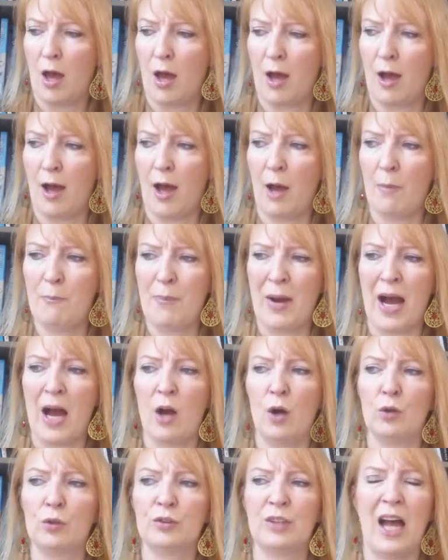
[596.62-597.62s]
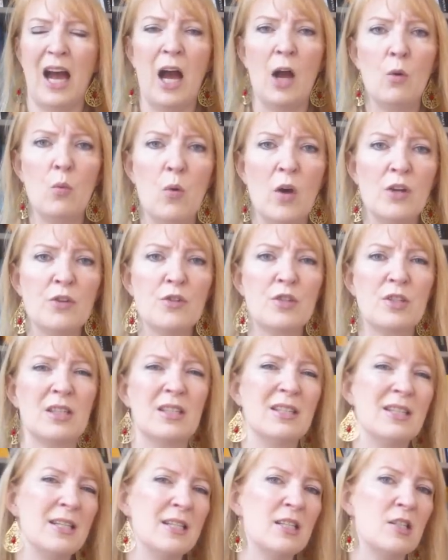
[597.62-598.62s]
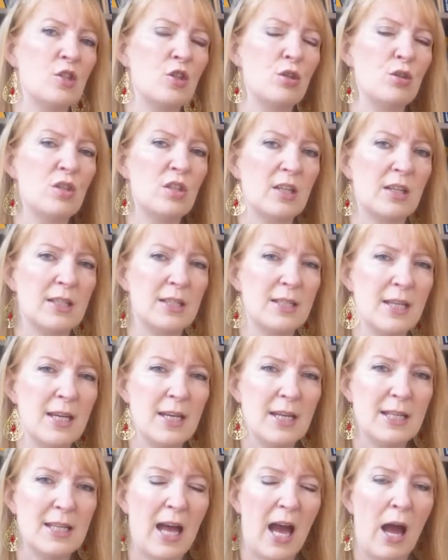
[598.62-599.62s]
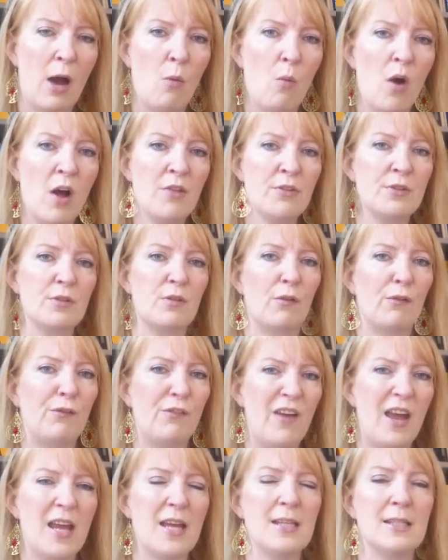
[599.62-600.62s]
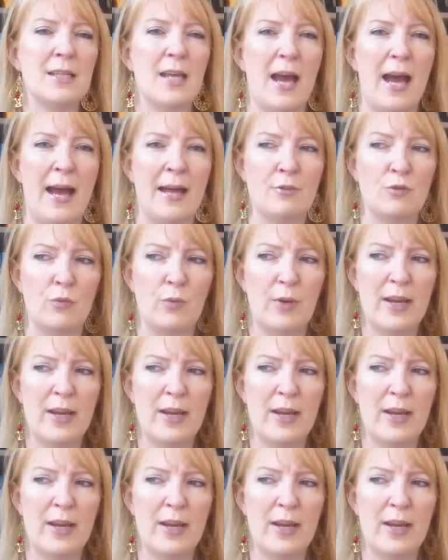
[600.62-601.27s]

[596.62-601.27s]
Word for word: uh, about I want this to succeed, I want fate and